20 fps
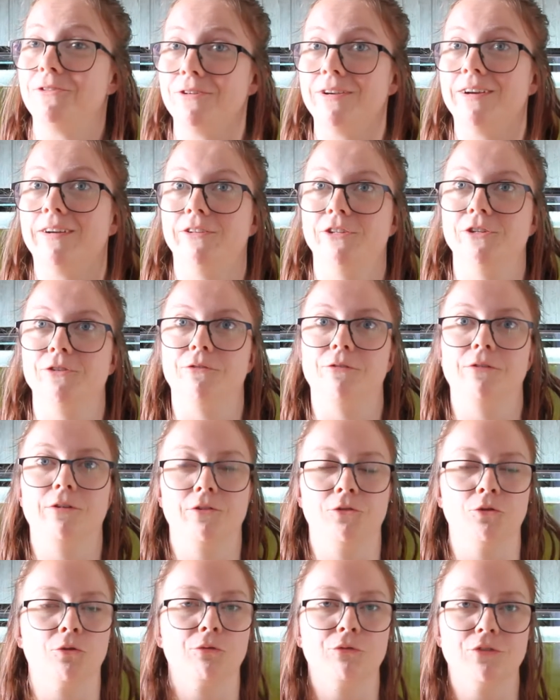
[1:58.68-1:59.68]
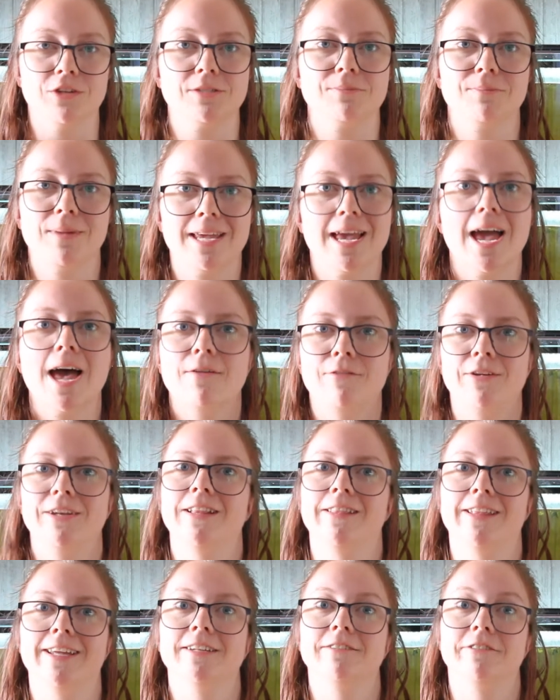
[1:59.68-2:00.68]
hear your fish may have an
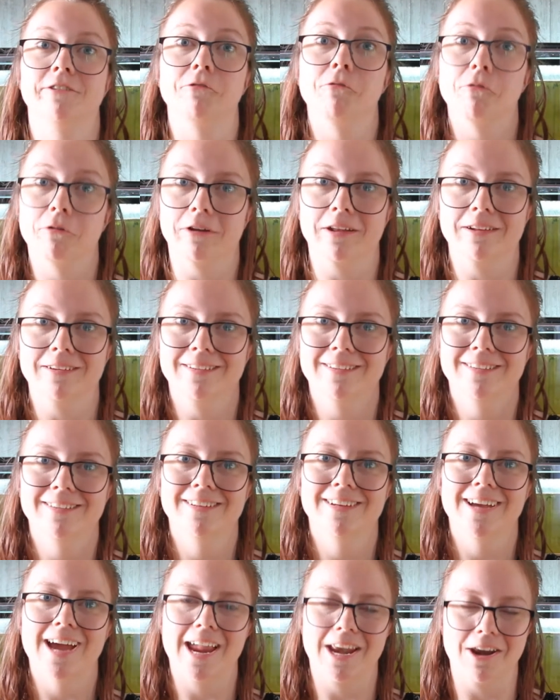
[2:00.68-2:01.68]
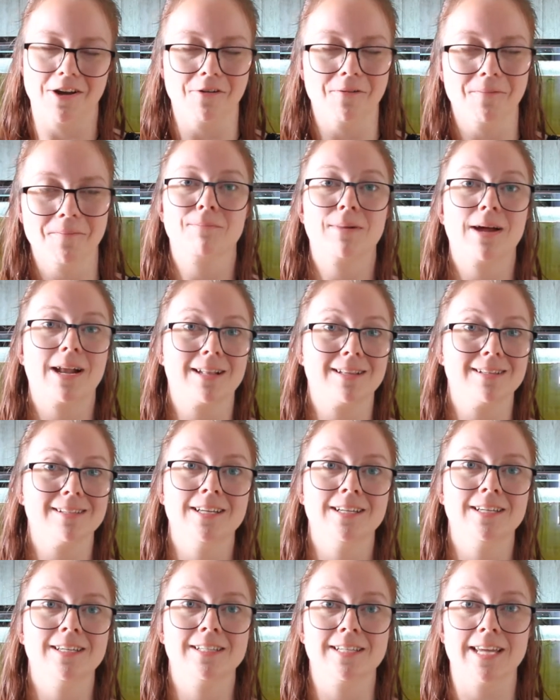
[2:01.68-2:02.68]
electric organ. I know, but it